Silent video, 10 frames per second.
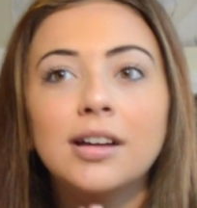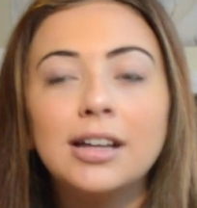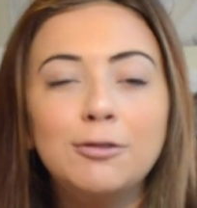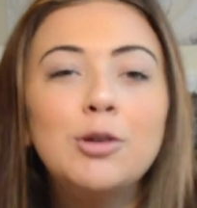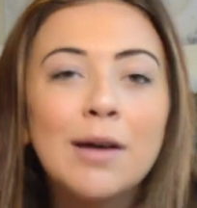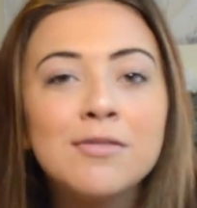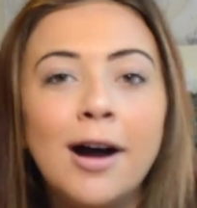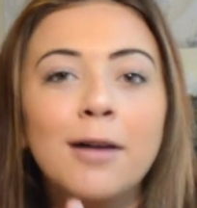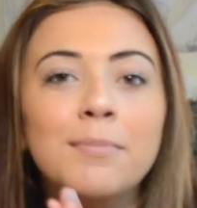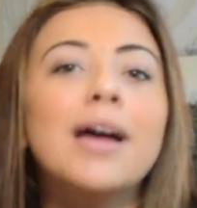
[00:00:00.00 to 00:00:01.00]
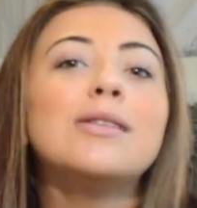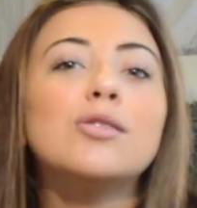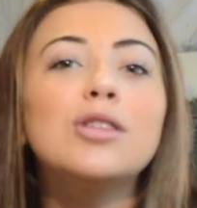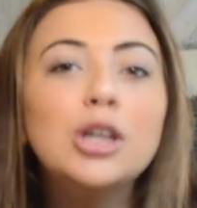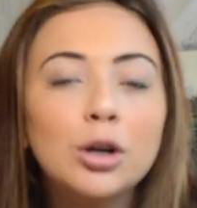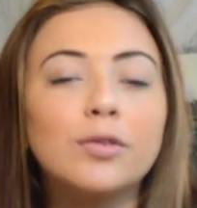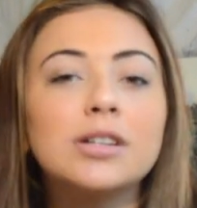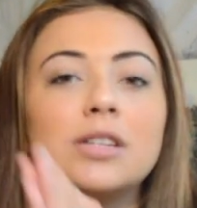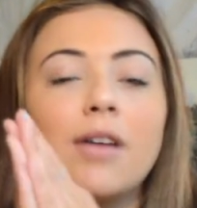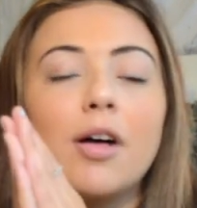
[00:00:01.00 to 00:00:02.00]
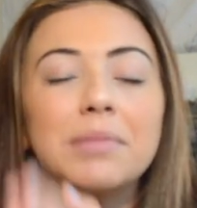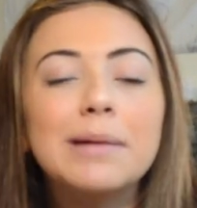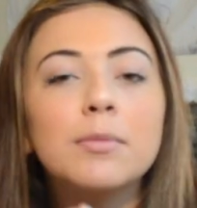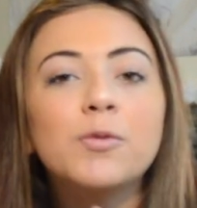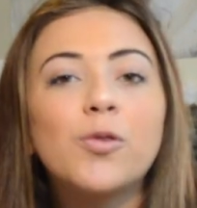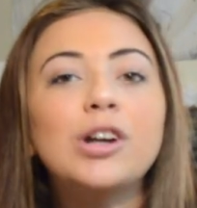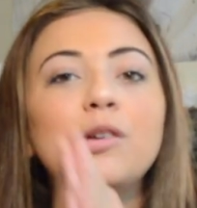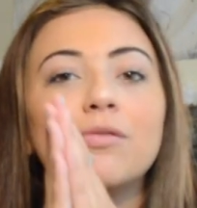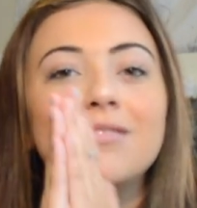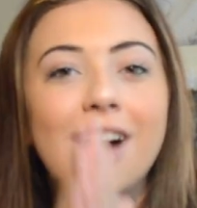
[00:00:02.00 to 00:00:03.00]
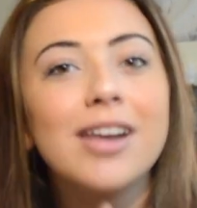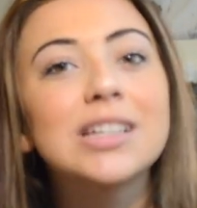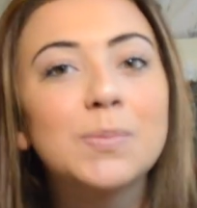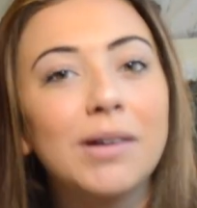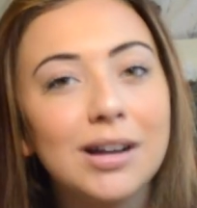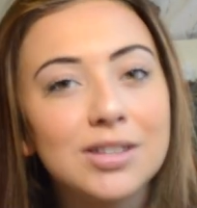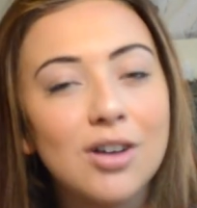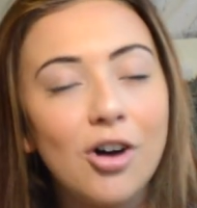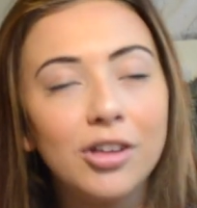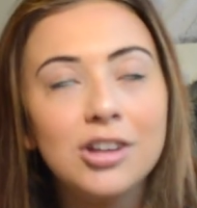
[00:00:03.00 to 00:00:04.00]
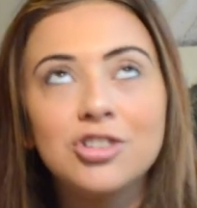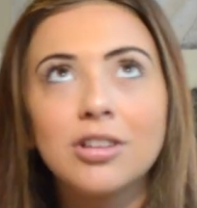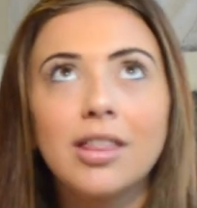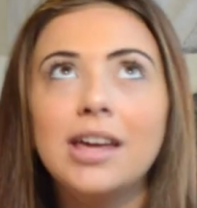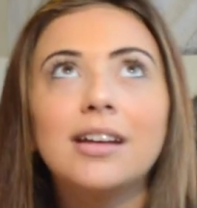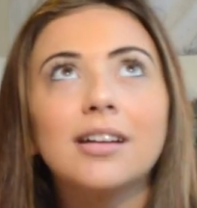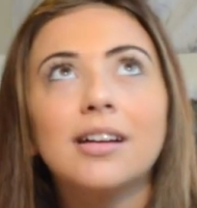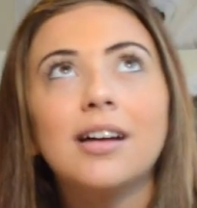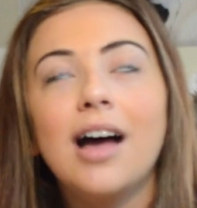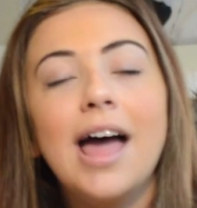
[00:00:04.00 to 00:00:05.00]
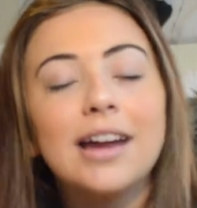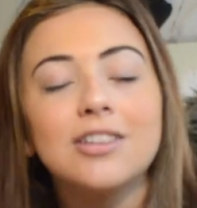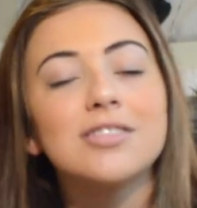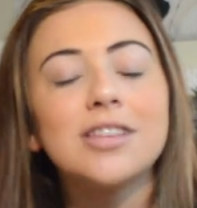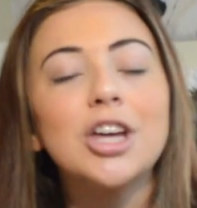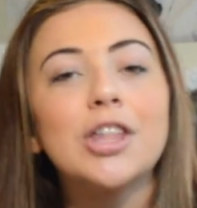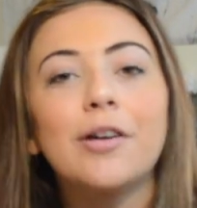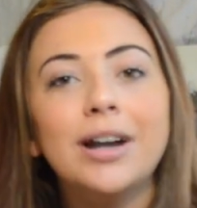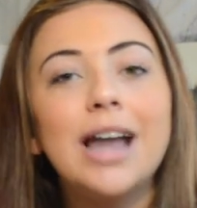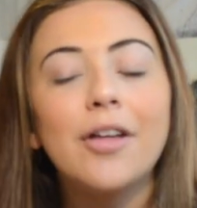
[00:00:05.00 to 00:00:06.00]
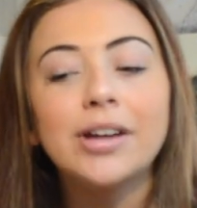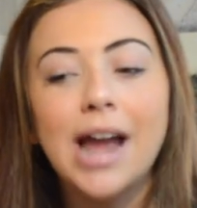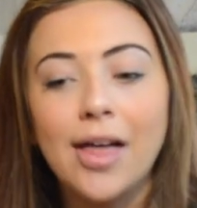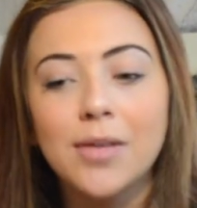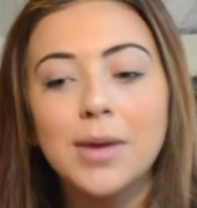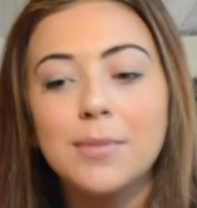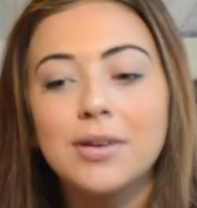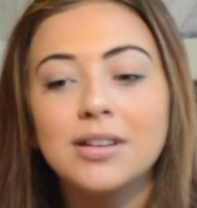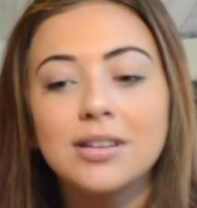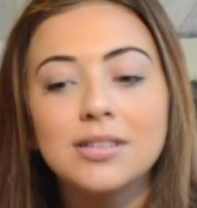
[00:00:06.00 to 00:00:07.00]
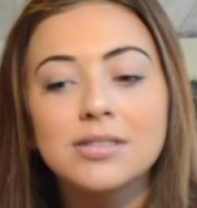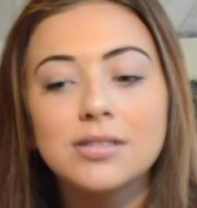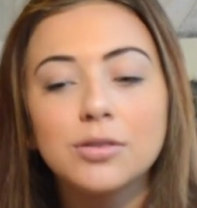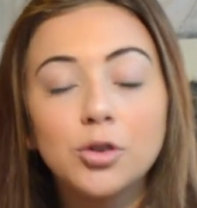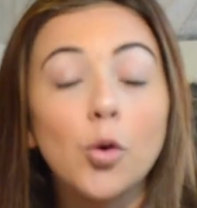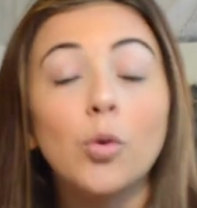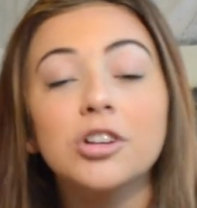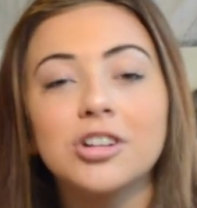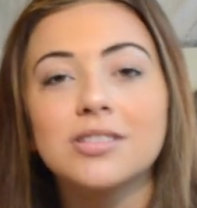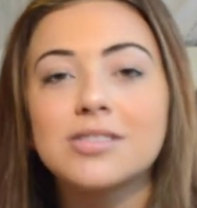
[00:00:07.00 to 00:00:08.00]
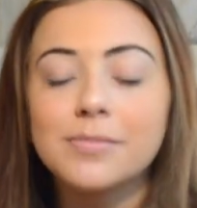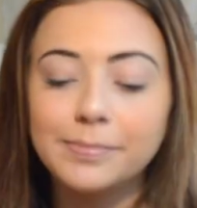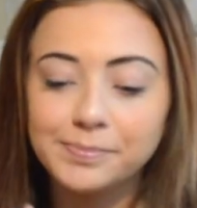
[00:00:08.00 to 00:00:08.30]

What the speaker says: if you have not been to the University of Alabama before, you've not experienced college. Like, I can just tell you that right now, like, Alabama is gorgeous.